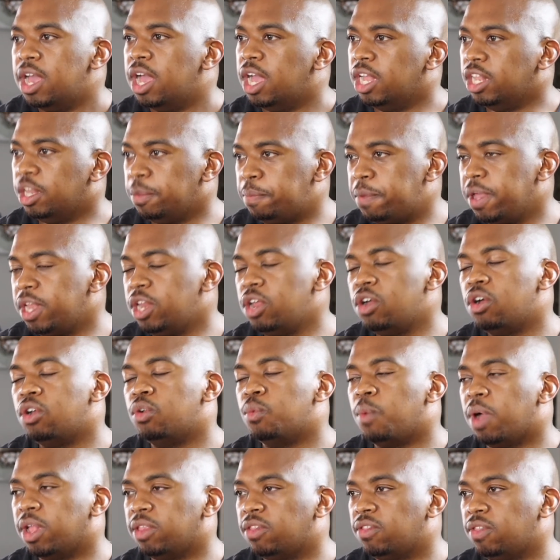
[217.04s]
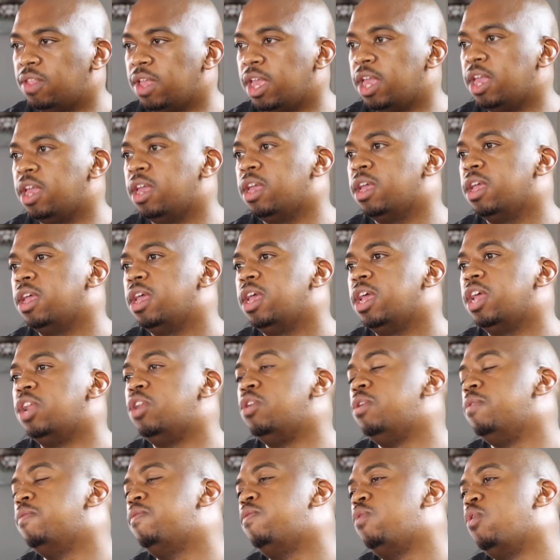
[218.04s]
And depending on what's there, it
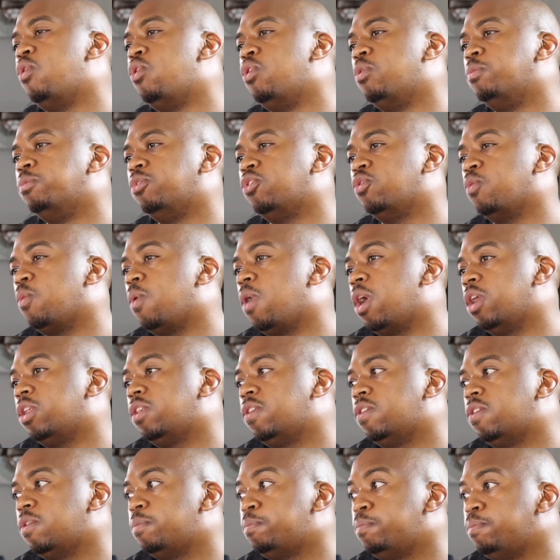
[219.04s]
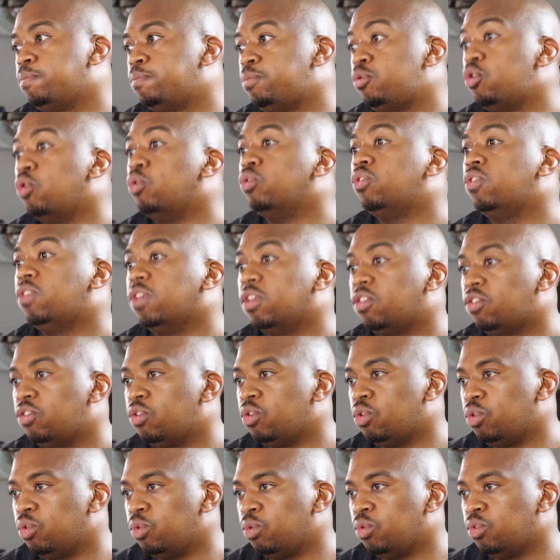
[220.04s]
informs what process
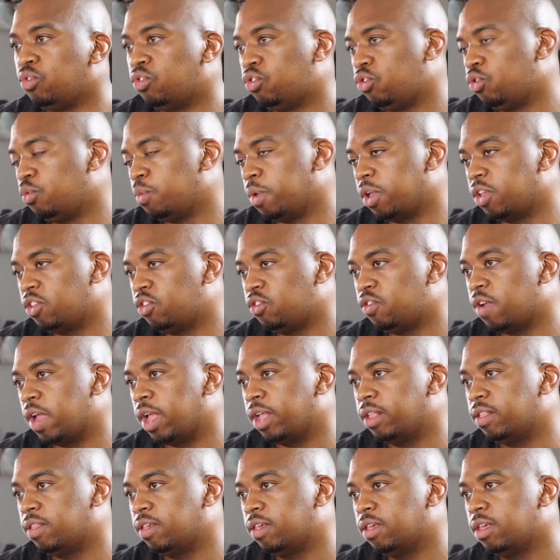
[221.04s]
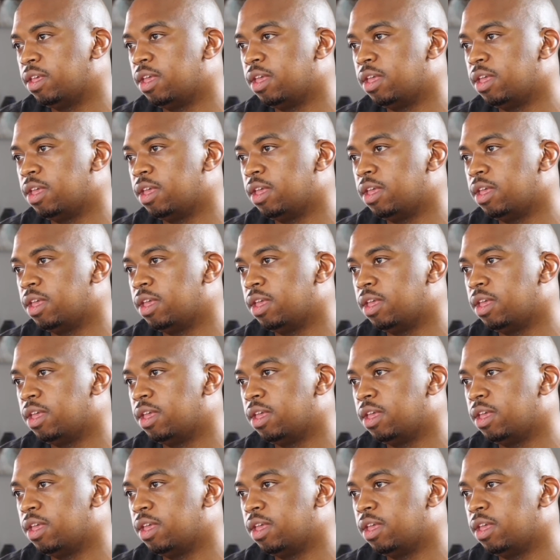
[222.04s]
you use to extract.